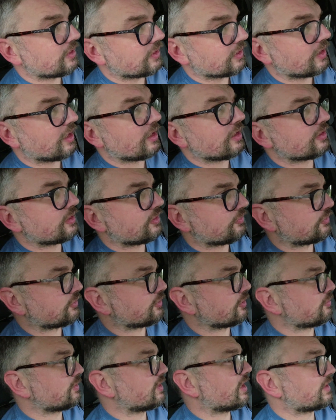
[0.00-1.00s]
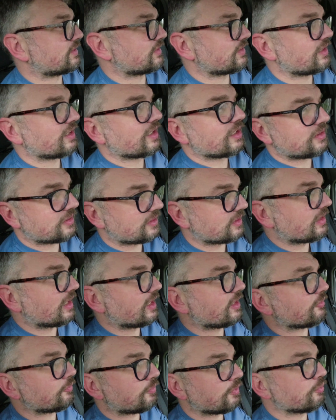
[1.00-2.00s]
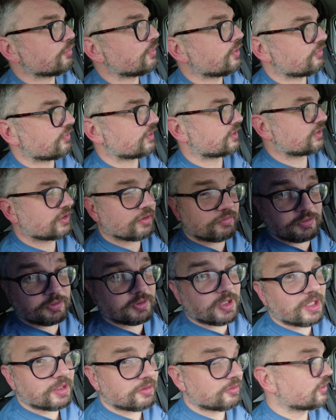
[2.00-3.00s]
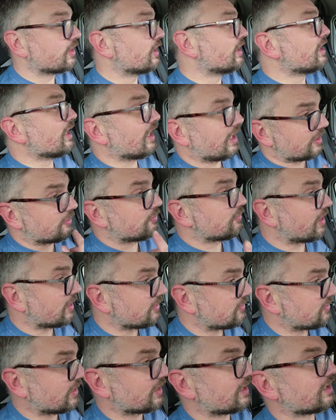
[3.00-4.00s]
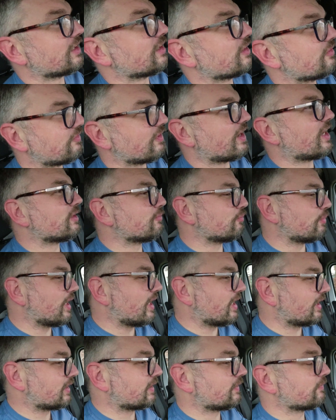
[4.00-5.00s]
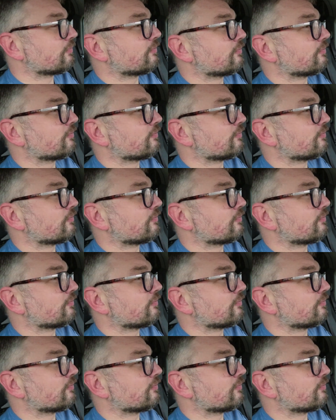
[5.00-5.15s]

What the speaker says: did the Cardiff trip yesterday. Today I've been moving stuff around, and I'm now taking the van back.